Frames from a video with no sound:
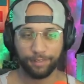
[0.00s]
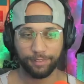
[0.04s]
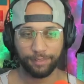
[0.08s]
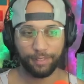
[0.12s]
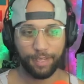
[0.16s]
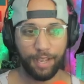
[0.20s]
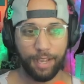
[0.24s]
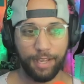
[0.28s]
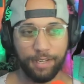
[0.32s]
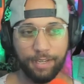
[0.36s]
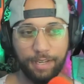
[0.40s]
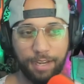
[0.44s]

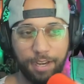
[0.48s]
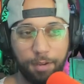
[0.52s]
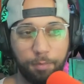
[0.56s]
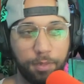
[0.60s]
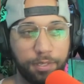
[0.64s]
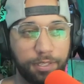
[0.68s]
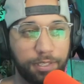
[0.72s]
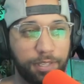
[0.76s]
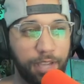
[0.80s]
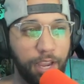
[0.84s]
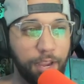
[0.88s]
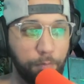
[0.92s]
Goddamn
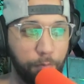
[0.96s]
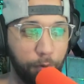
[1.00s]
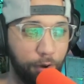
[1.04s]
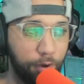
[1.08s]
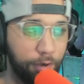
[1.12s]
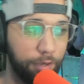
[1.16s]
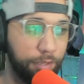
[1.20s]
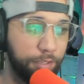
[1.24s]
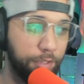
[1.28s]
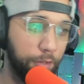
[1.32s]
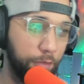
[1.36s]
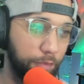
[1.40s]
escape
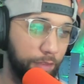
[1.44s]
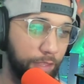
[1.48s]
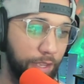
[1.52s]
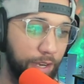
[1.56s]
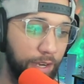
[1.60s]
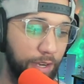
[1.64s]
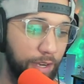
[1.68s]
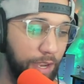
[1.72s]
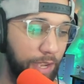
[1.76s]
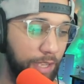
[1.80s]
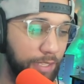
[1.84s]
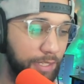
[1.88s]
artists over
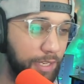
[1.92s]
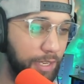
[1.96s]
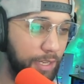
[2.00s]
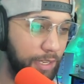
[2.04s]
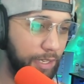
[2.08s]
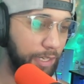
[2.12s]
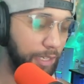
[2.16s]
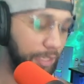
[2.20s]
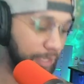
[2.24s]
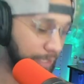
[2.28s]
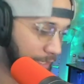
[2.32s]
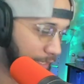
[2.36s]
there, I'll tell
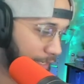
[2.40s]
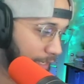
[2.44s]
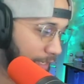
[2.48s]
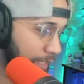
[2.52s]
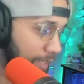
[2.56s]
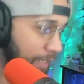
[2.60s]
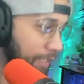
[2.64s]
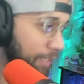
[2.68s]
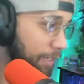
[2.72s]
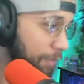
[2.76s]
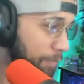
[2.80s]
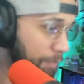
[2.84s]
you.
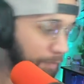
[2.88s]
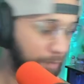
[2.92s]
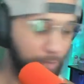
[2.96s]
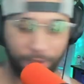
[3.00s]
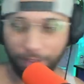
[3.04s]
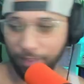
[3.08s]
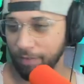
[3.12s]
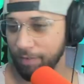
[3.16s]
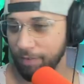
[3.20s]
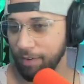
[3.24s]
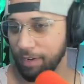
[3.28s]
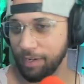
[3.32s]

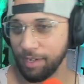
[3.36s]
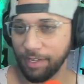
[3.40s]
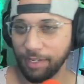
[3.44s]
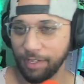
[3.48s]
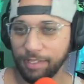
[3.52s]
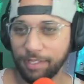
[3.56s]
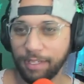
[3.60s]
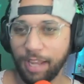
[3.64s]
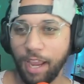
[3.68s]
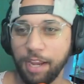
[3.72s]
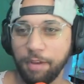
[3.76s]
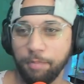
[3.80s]
Motherfucking
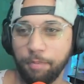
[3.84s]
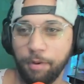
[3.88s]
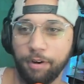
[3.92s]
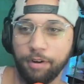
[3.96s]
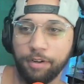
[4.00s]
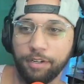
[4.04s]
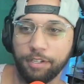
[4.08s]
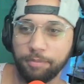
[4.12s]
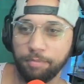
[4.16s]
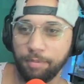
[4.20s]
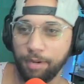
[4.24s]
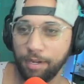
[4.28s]
escape
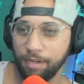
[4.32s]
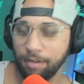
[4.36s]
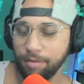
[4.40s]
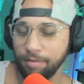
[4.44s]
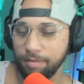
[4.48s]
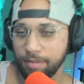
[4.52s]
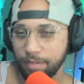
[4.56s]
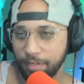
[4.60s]
artists, bro.